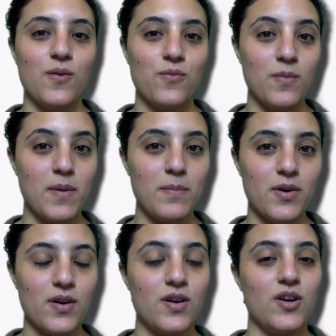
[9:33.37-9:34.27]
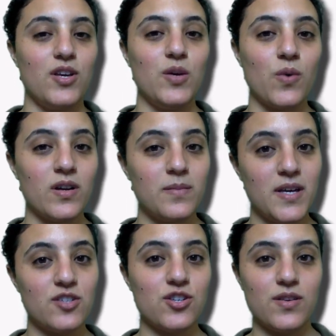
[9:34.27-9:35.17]
Remember, you want to
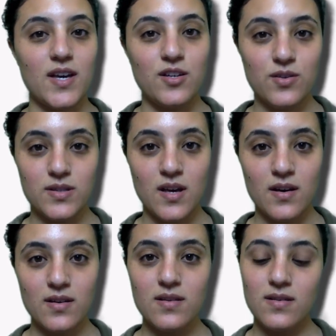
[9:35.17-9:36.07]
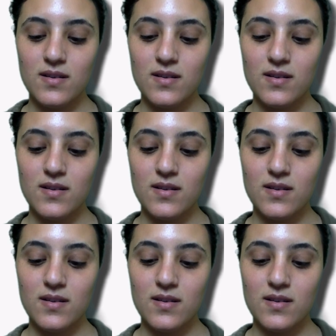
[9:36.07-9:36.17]
make sure that your tongue